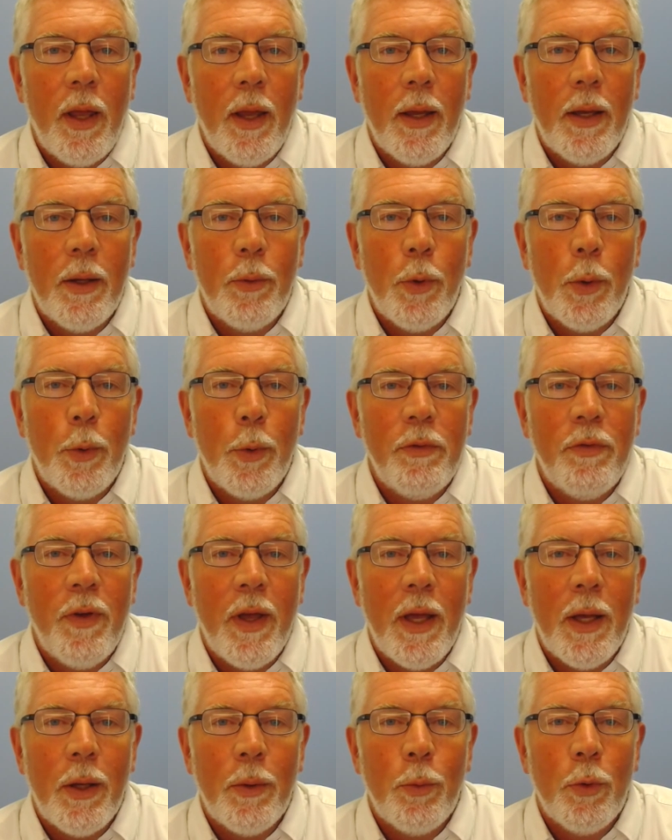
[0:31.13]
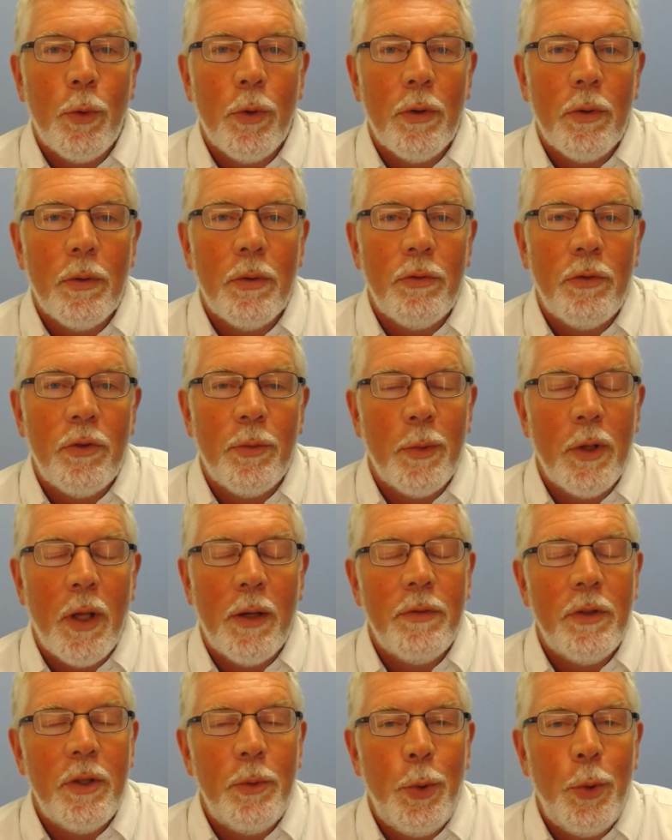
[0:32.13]
And what we found were some
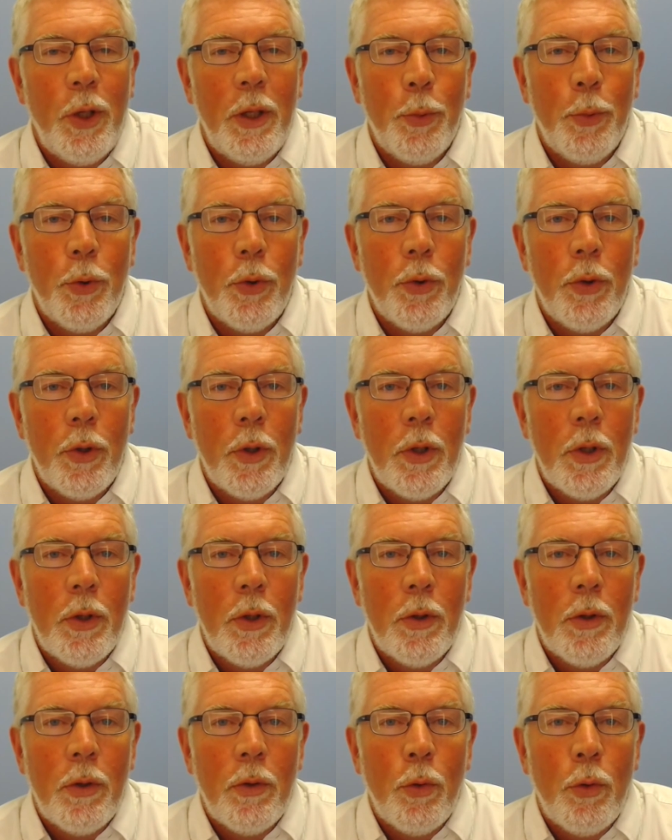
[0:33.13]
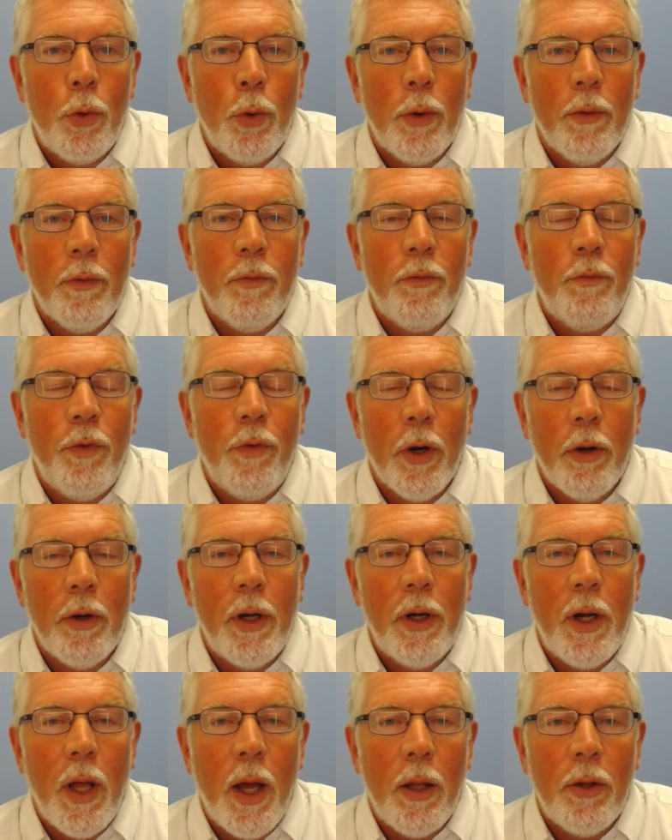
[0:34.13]
lovely people who are
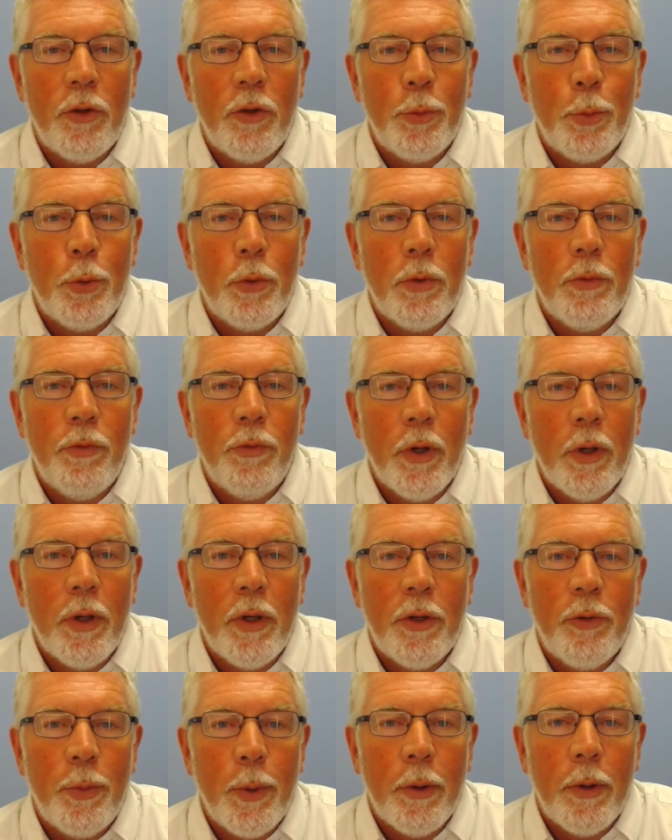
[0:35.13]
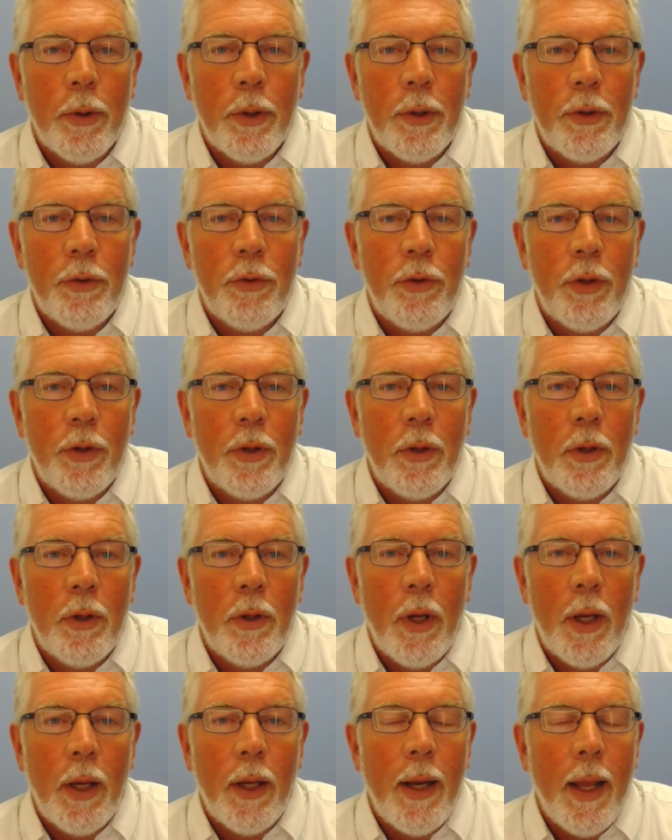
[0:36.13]
very knowledgeable, very experienced,
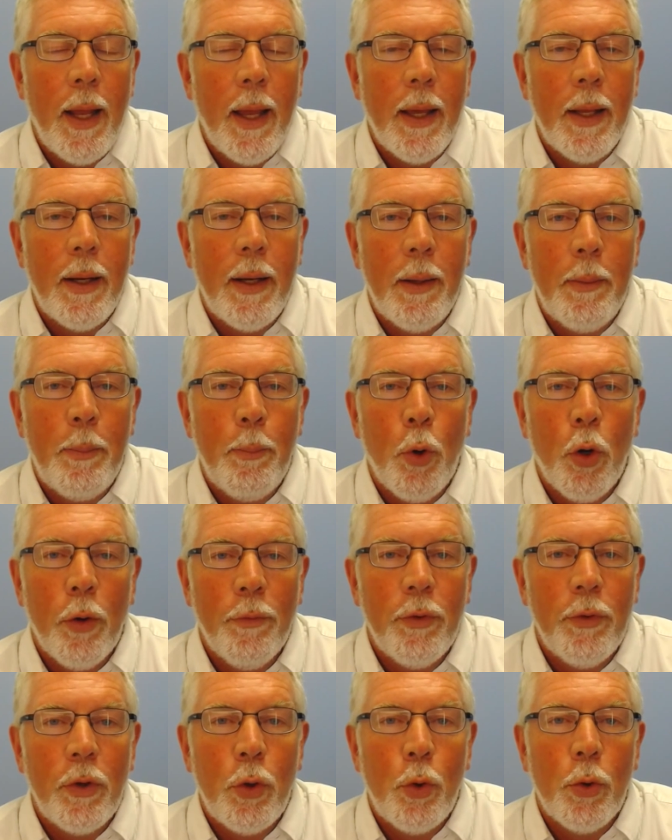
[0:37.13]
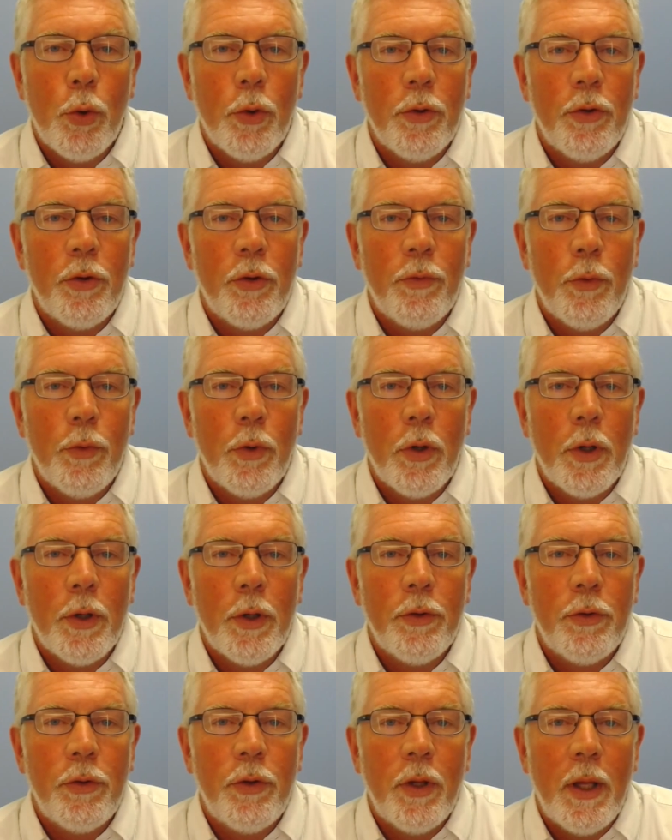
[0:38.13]
and had a perfect course for
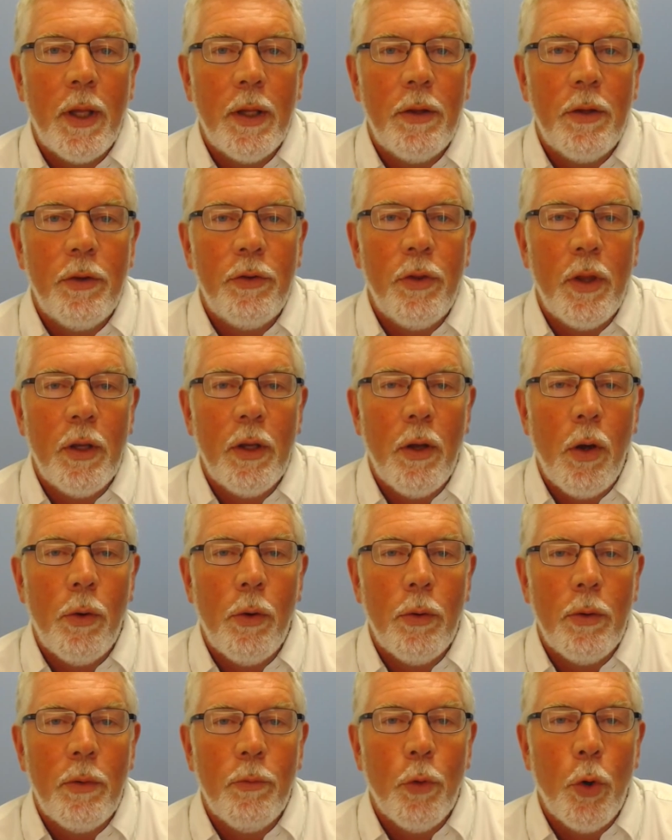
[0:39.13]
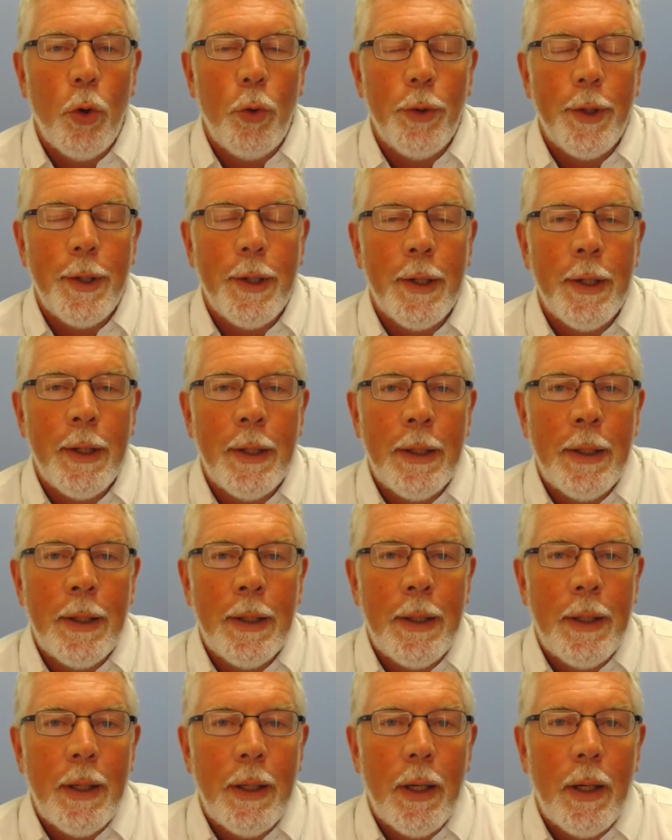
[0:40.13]
us to get this thing rolling.
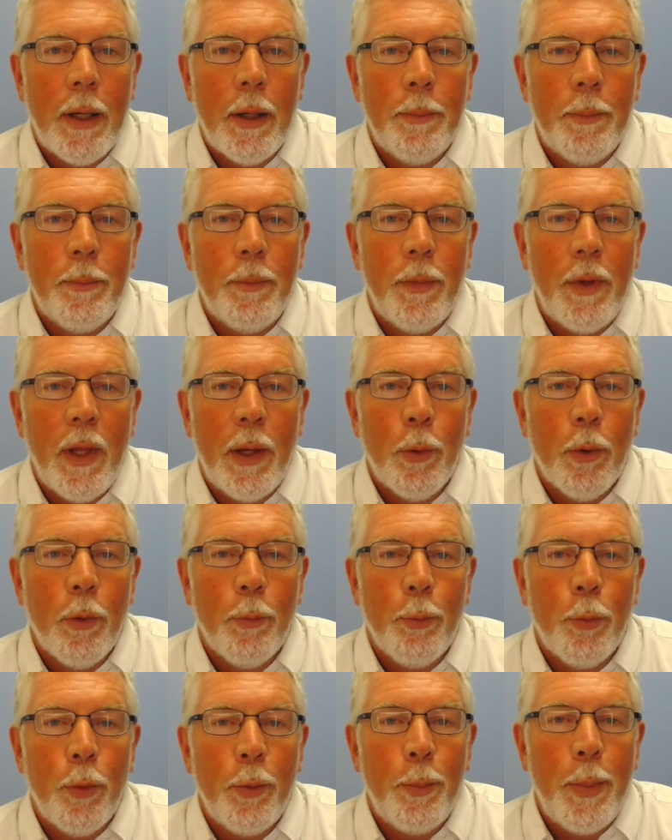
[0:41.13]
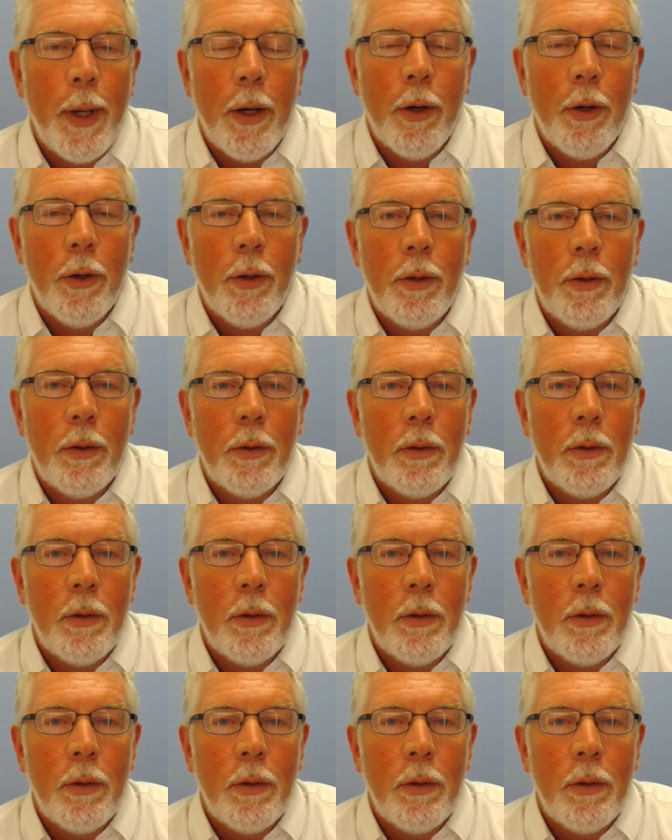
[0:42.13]
They were prepared.